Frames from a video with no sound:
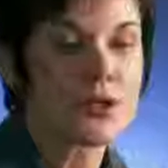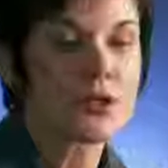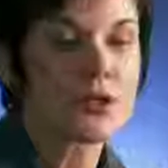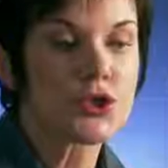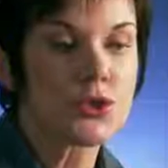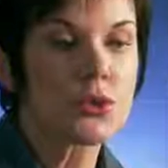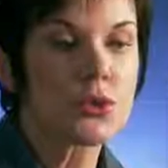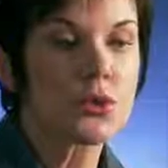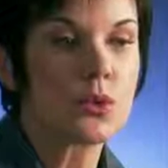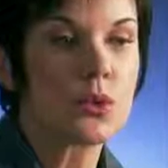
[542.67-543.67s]
Did
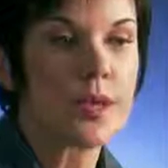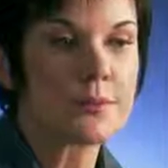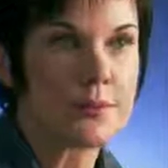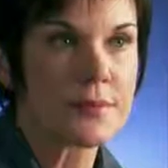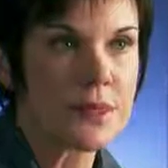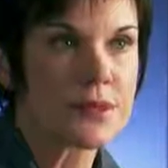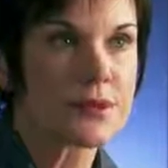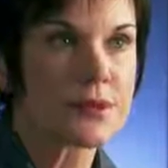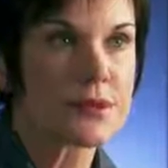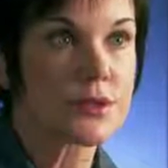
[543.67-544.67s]
you admit
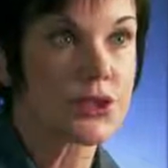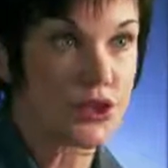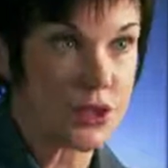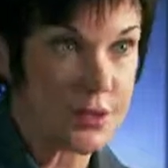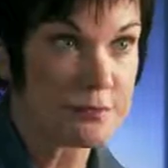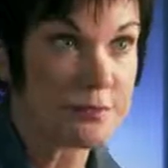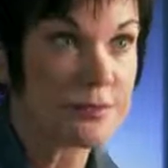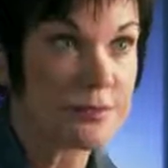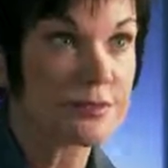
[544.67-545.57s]
to Jim